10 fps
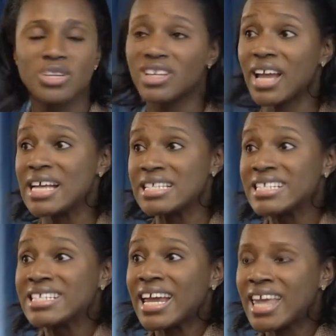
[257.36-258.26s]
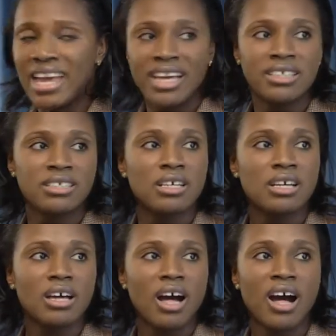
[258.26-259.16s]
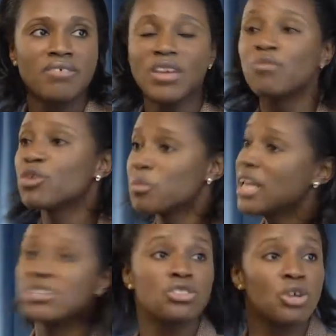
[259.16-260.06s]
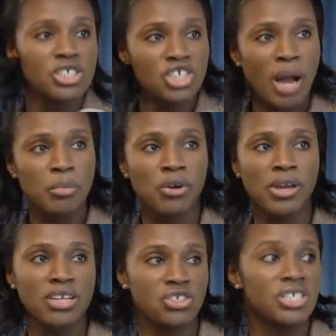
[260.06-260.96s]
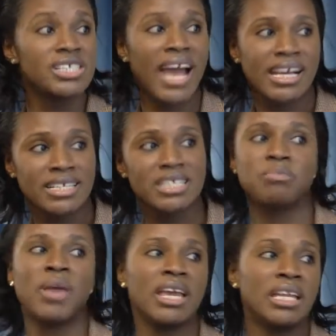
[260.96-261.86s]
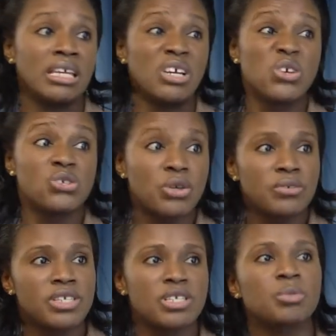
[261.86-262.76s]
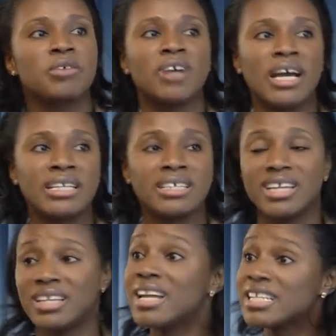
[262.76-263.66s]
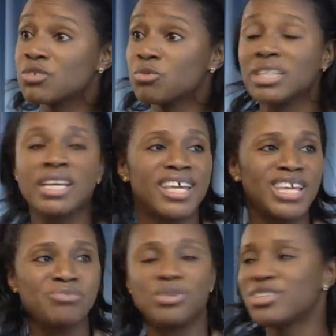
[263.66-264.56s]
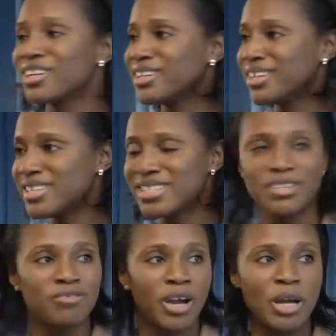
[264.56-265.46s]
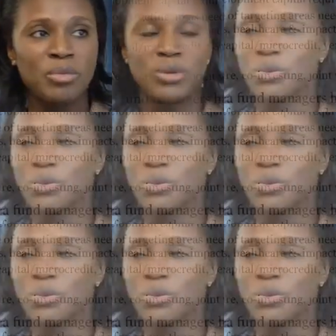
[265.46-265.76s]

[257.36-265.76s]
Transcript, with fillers: that has a decade of information on job creation, taxes paid, services provided, and that's really key, particularly in this environment